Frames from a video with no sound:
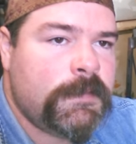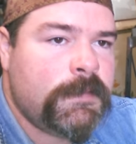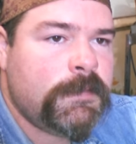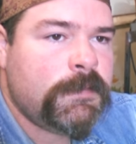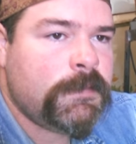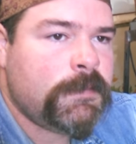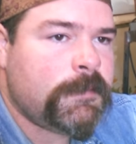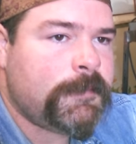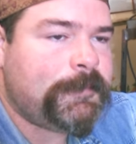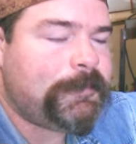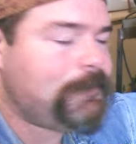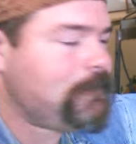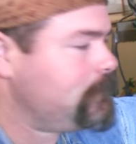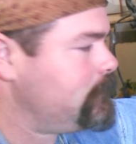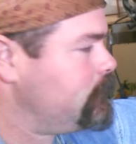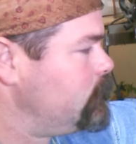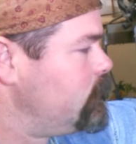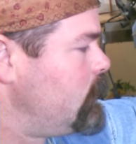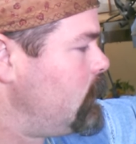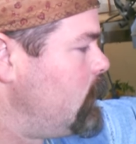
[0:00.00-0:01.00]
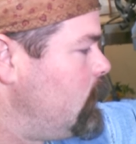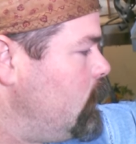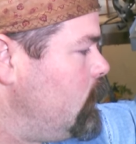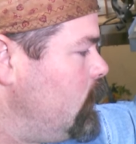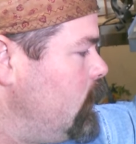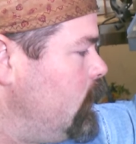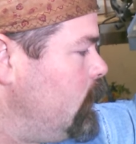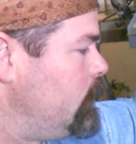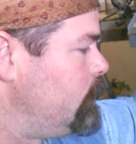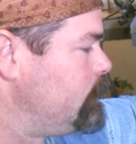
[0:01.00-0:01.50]
well,
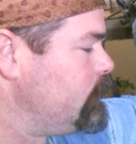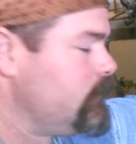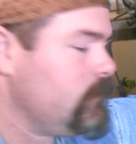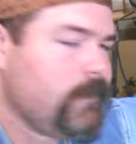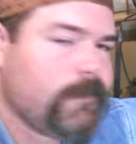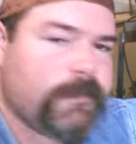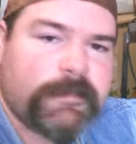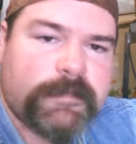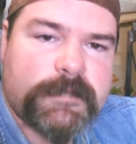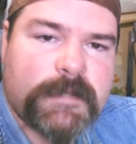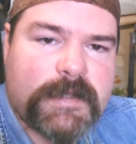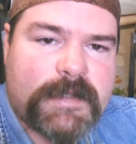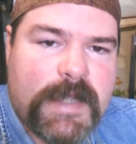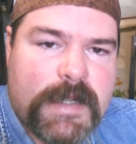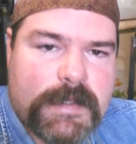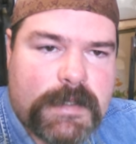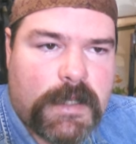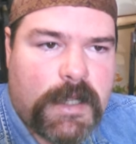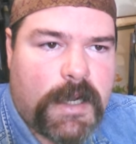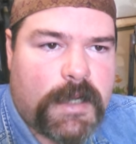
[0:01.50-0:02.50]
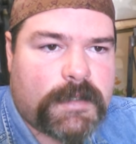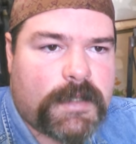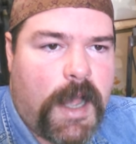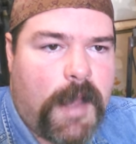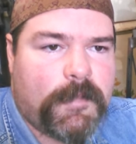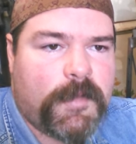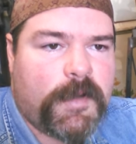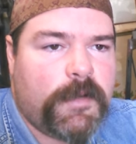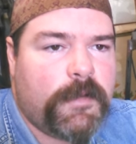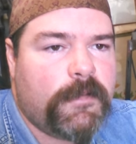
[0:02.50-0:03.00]
it takes a lot of
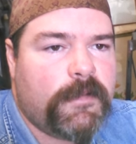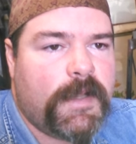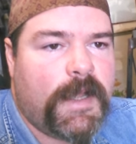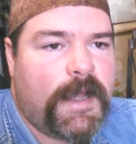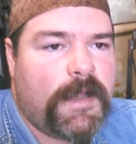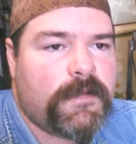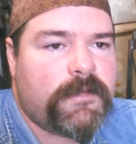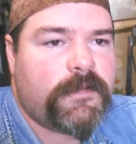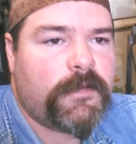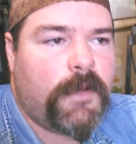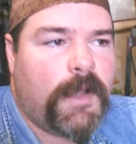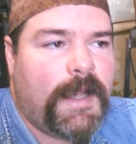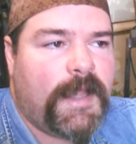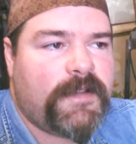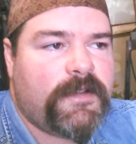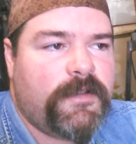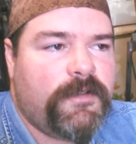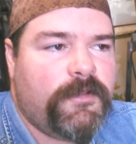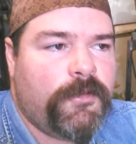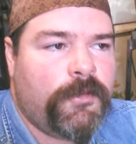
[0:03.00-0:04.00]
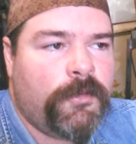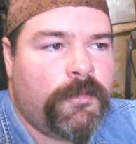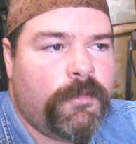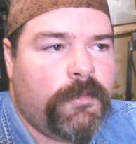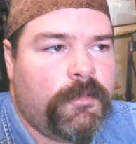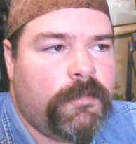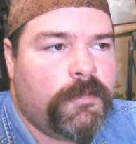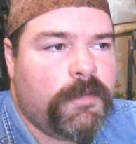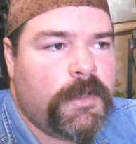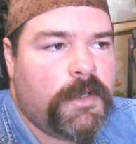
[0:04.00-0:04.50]
time to do that. So I like to
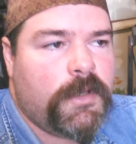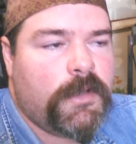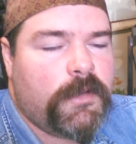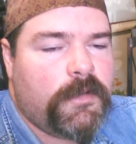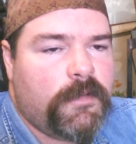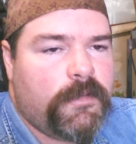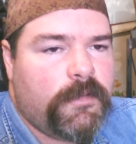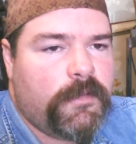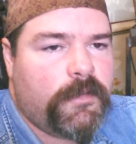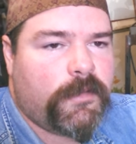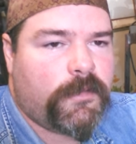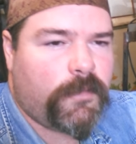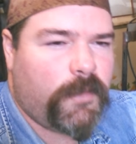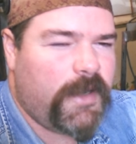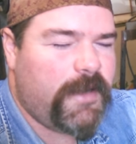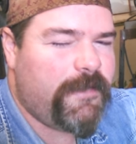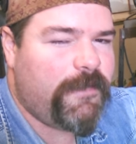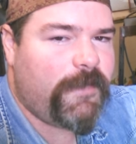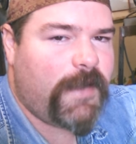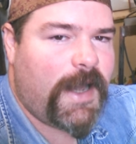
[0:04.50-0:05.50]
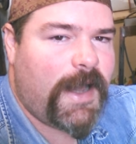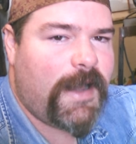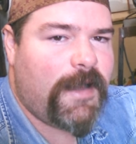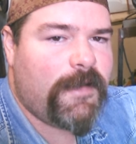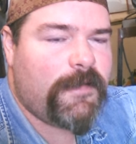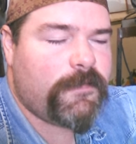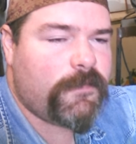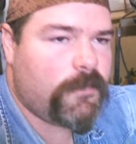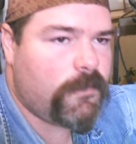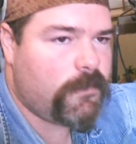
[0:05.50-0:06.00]
do three to
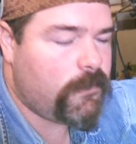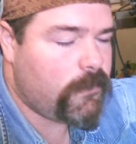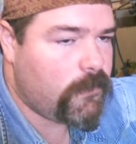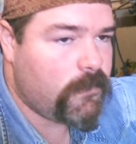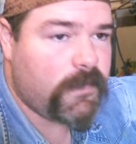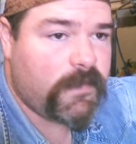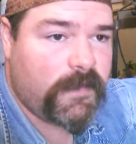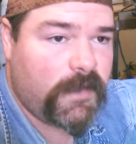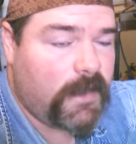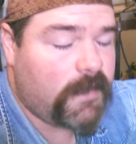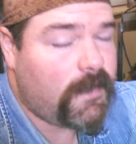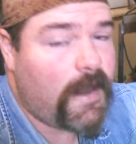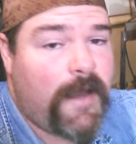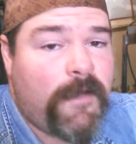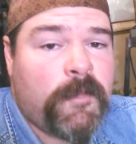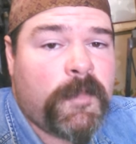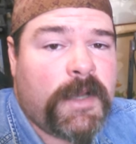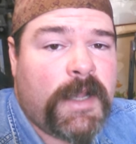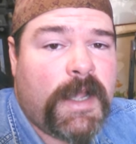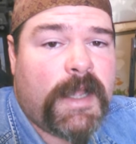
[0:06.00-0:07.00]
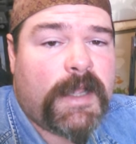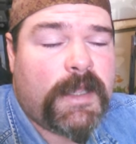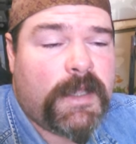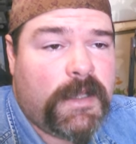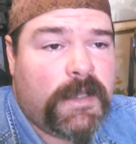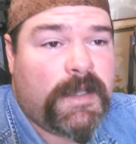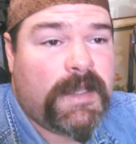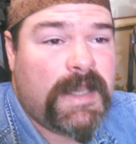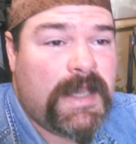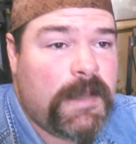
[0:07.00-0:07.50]
five or six, however many I
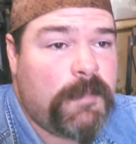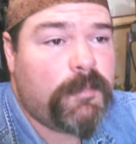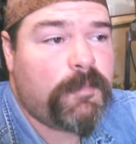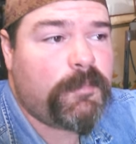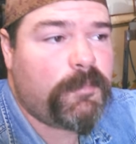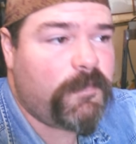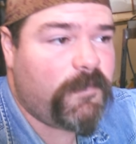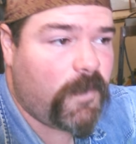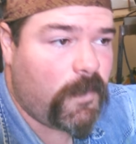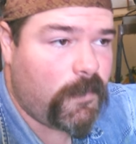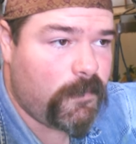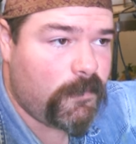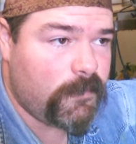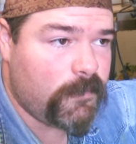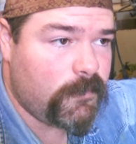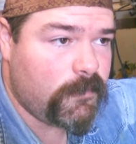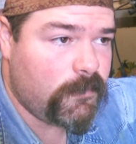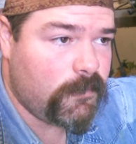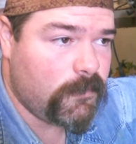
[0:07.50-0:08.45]
can keep from